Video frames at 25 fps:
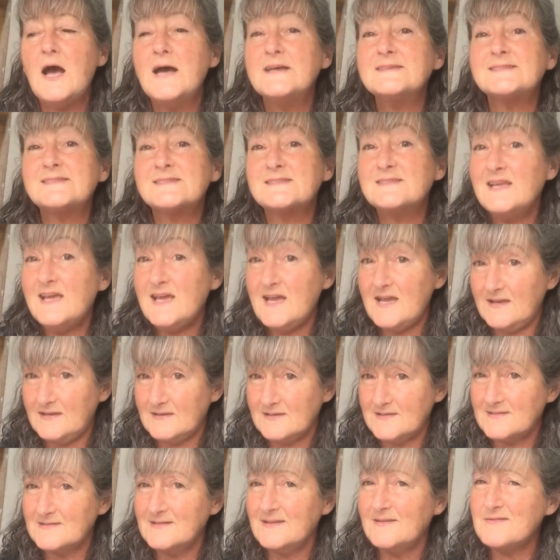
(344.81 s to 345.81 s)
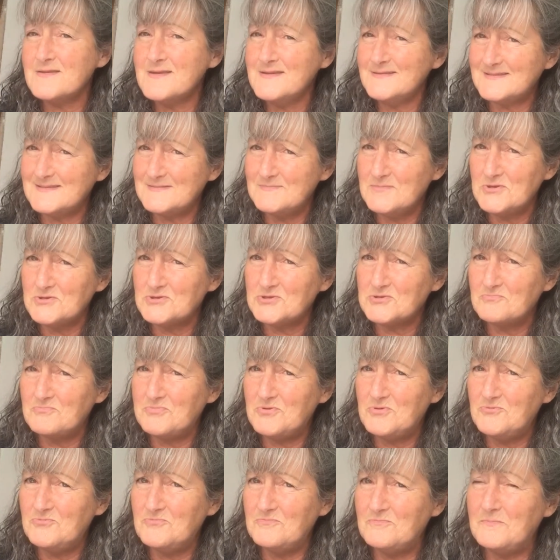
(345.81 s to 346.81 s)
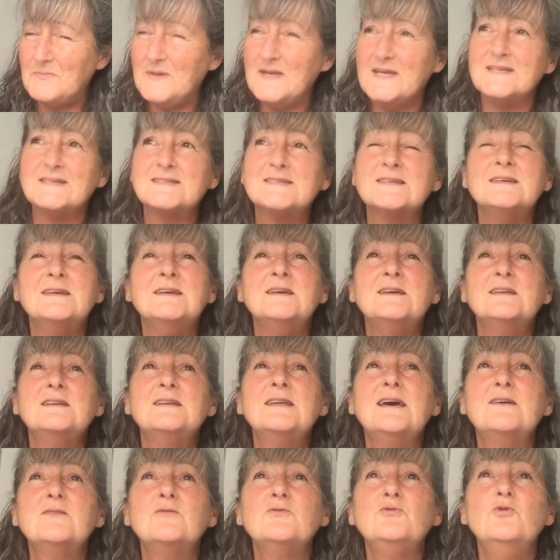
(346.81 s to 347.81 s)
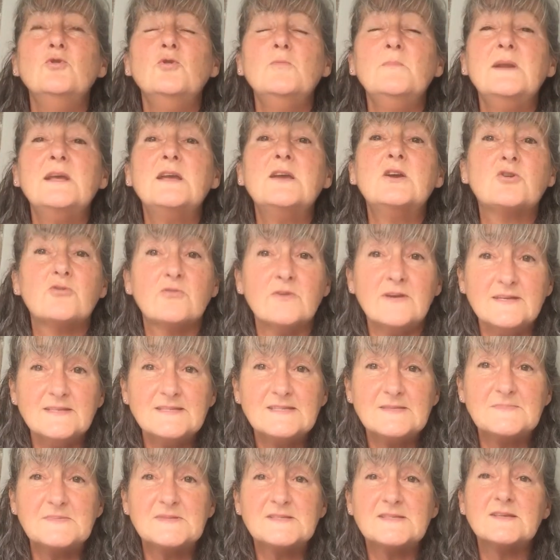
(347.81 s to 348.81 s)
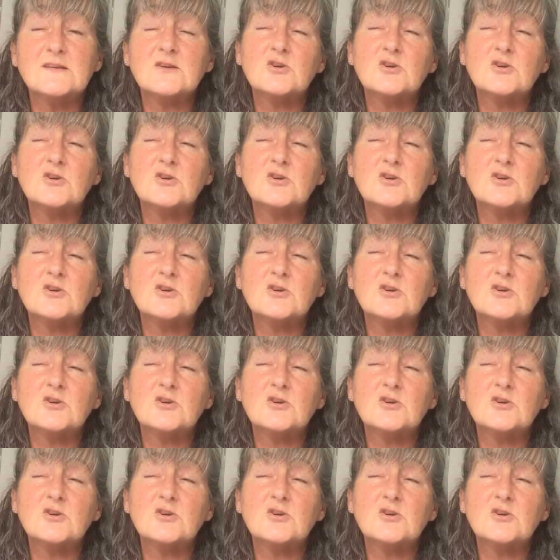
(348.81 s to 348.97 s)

Snacks, now that's the most important bit. Now normally crisps